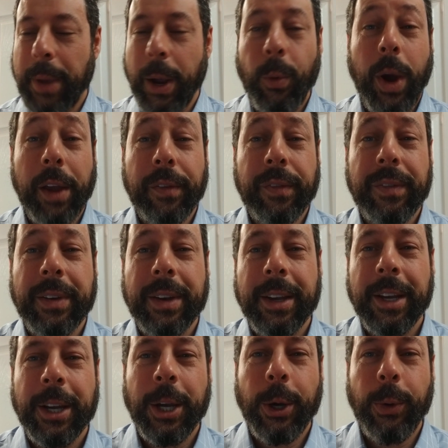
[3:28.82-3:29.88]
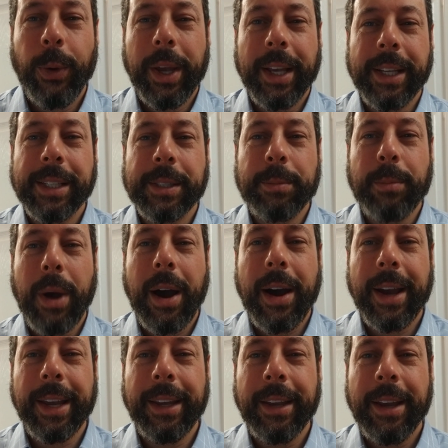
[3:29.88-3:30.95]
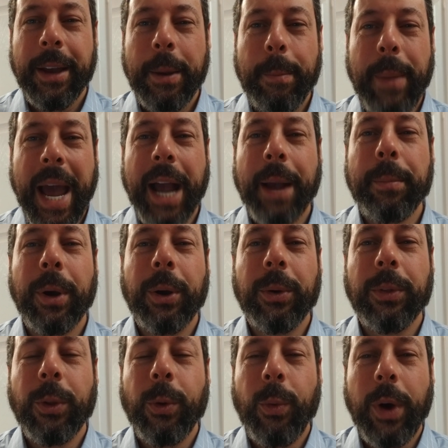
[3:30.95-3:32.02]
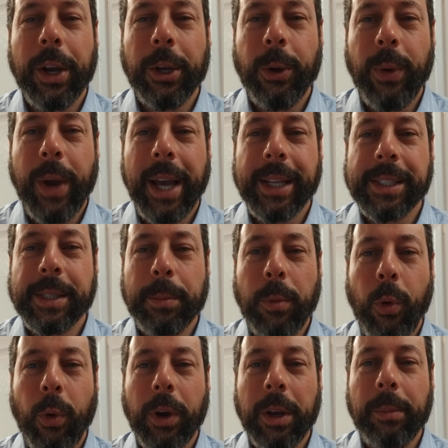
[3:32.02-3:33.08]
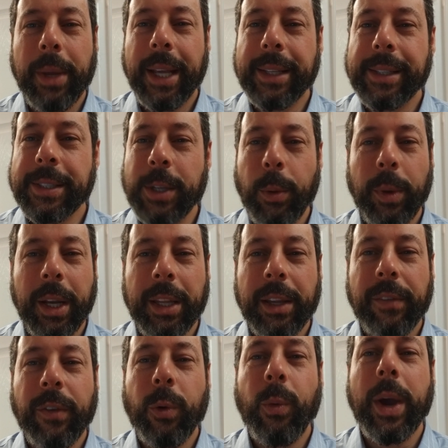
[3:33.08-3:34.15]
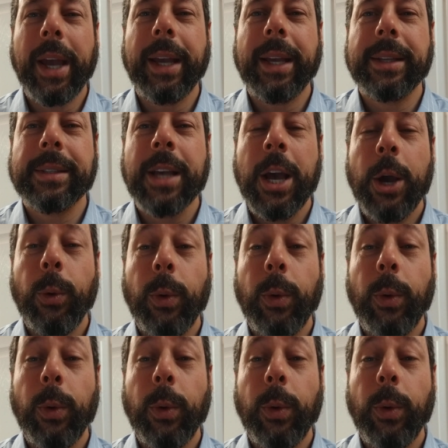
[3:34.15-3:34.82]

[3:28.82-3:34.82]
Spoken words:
my wife, who is my backbone, the one who has supported me in so many different ways.